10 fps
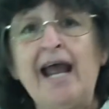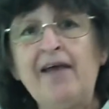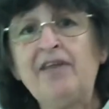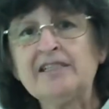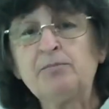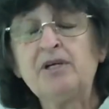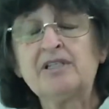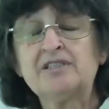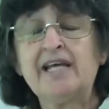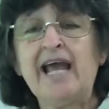and that's
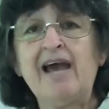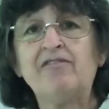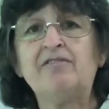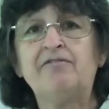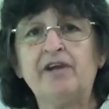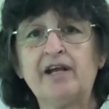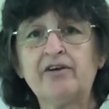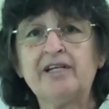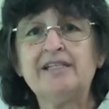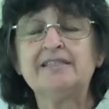because they have a
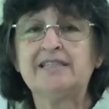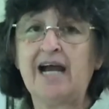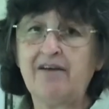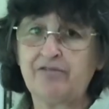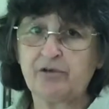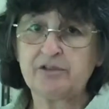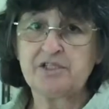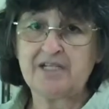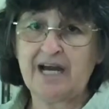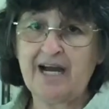very diverse
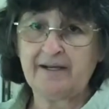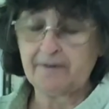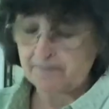diet.